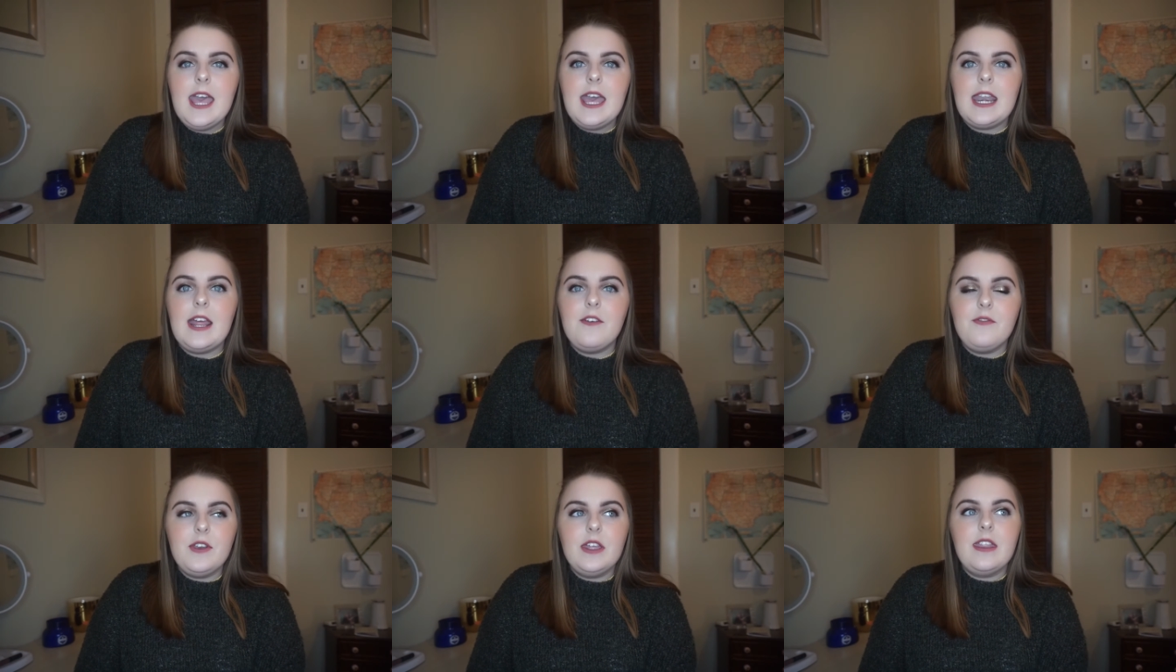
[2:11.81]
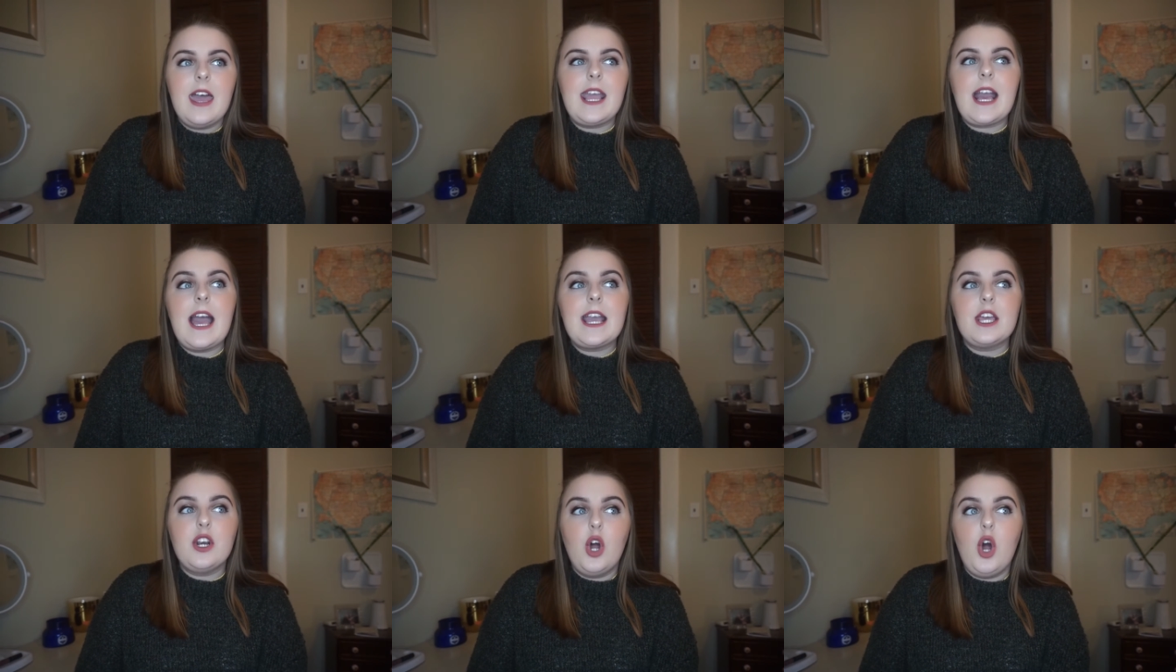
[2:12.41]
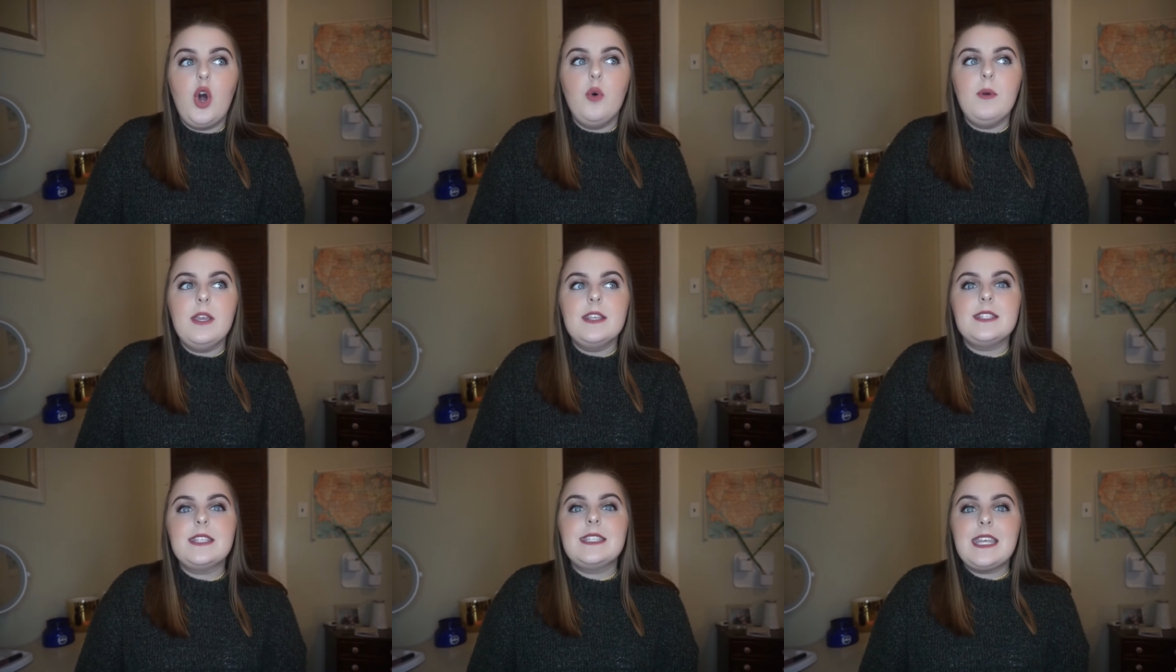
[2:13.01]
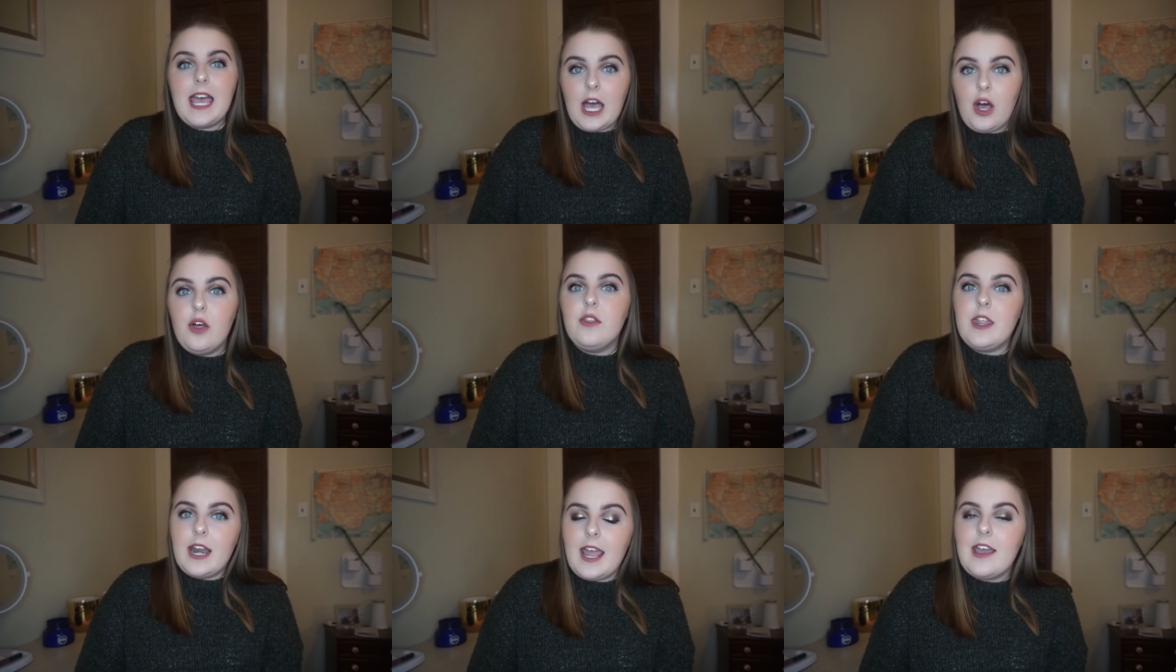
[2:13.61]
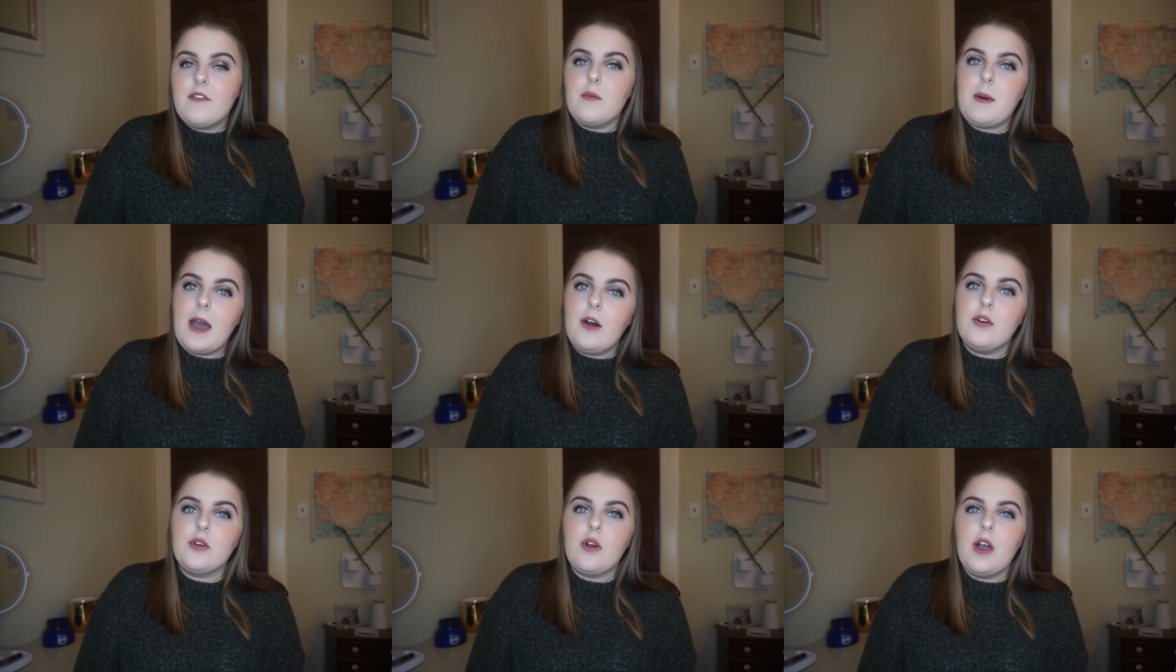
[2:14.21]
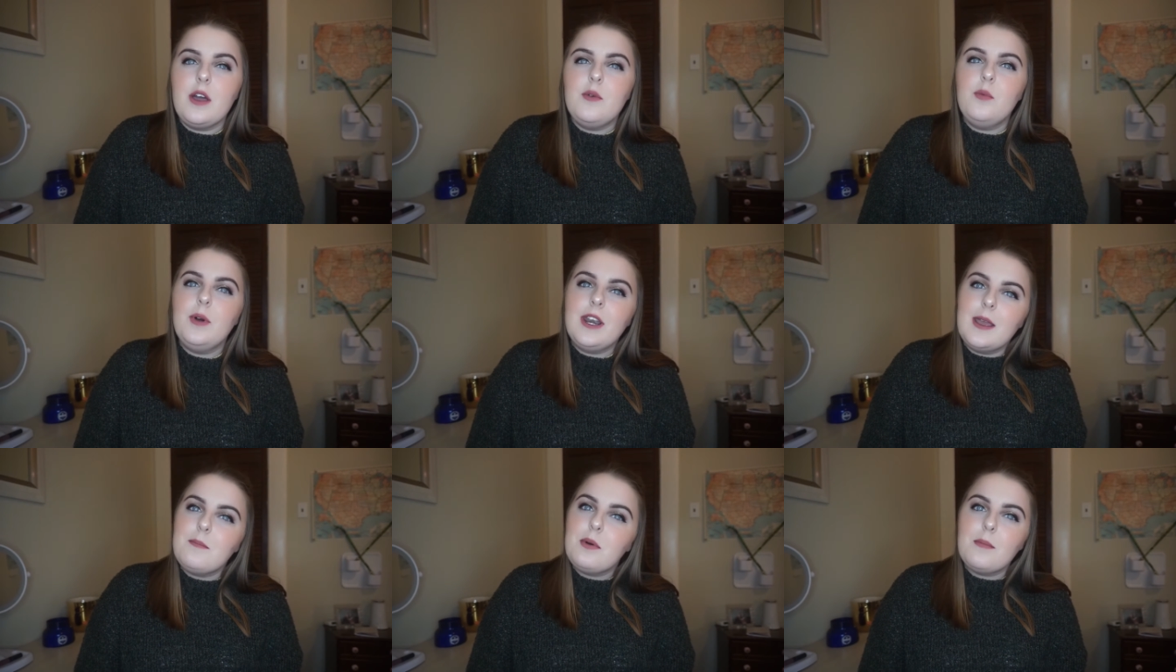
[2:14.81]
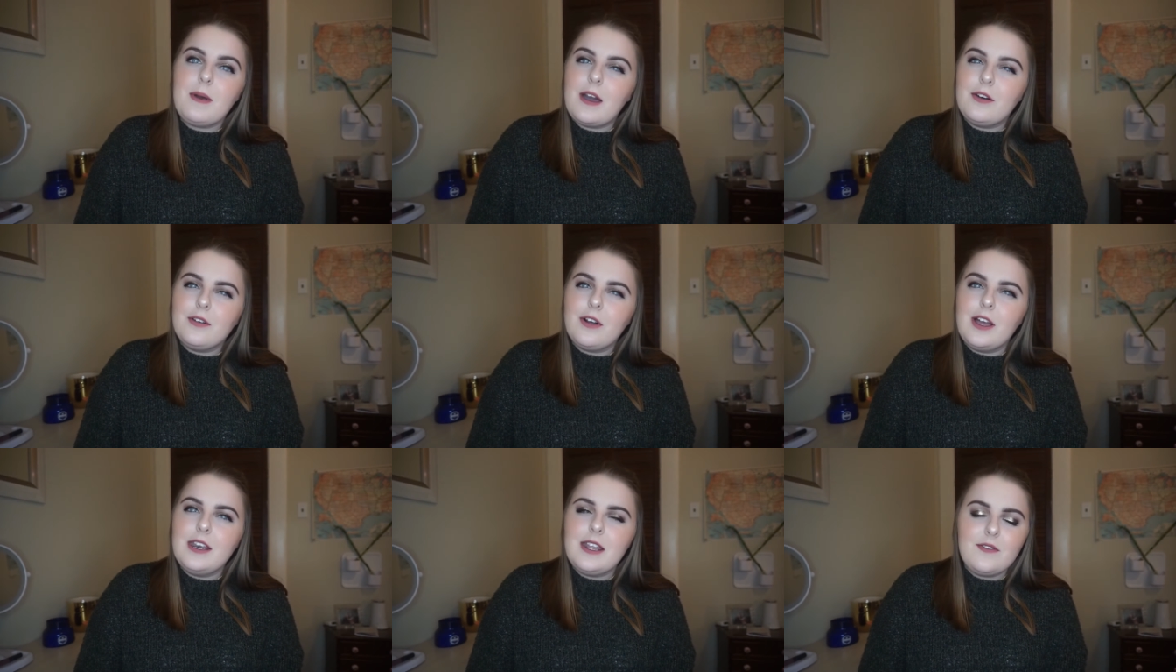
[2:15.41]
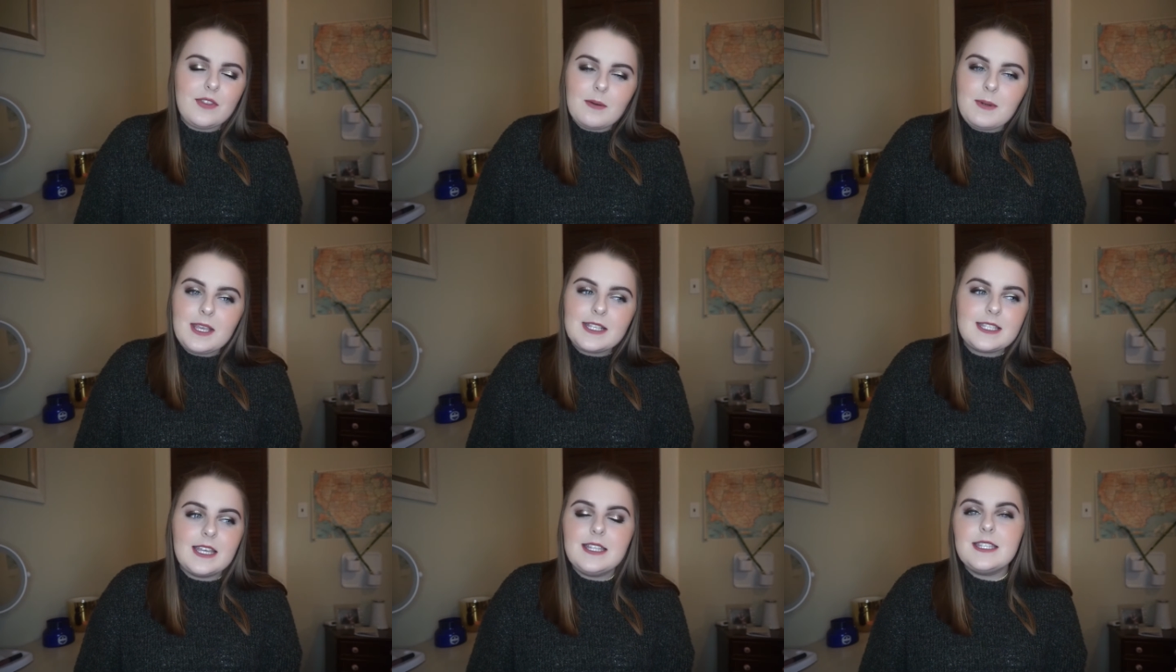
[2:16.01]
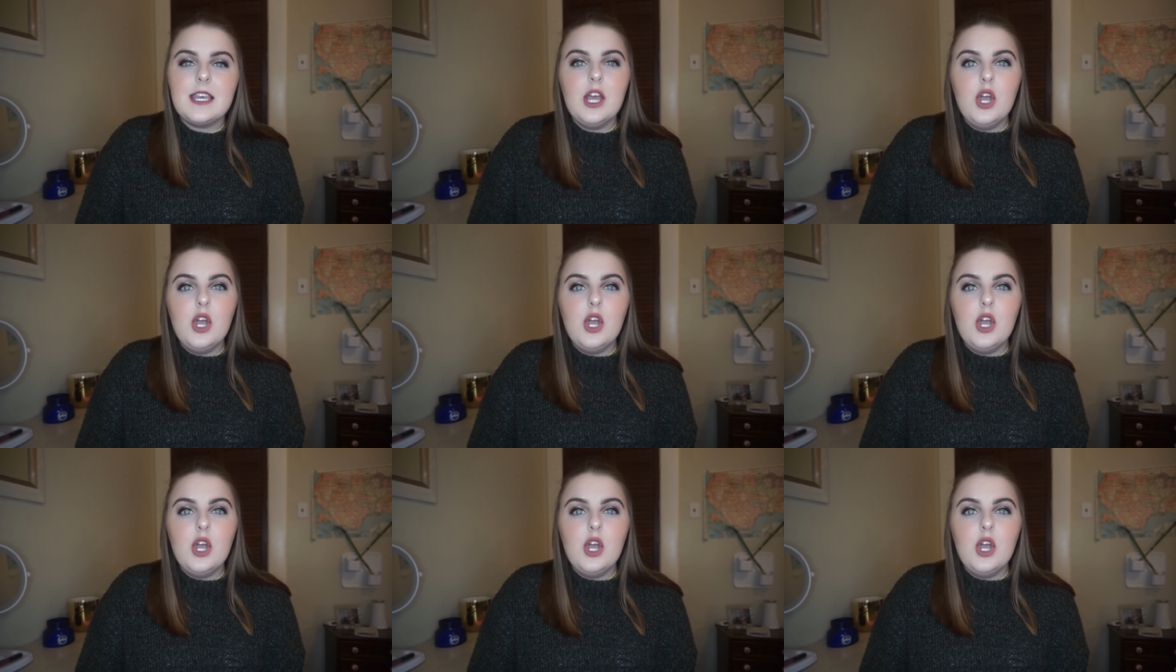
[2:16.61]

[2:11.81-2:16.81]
and I feel like I can always tell that I have a powder on when I put powder on, if that makes sense,